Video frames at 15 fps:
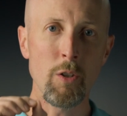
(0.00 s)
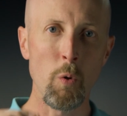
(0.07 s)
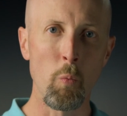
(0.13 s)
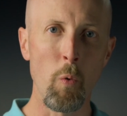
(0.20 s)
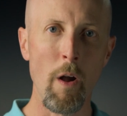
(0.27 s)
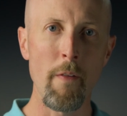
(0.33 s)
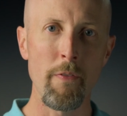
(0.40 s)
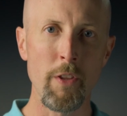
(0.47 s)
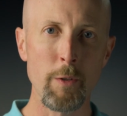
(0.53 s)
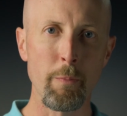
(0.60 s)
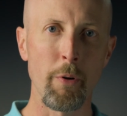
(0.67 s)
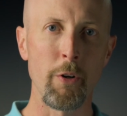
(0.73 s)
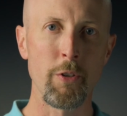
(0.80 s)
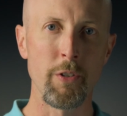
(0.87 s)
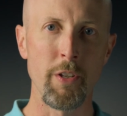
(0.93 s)
to what this
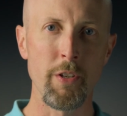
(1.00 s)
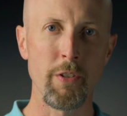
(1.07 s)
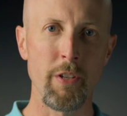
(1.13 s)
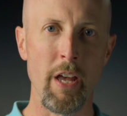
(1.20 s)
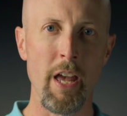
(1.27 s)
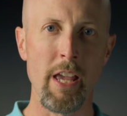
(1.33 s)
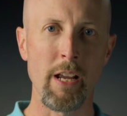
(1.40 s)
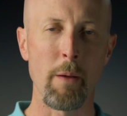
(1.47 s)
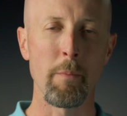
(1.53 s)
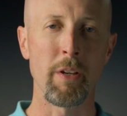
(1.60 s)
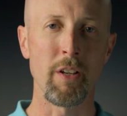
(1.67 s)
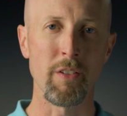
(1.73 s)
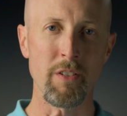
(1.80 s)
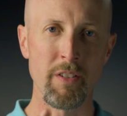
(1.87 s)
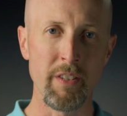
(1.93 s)
person is saying because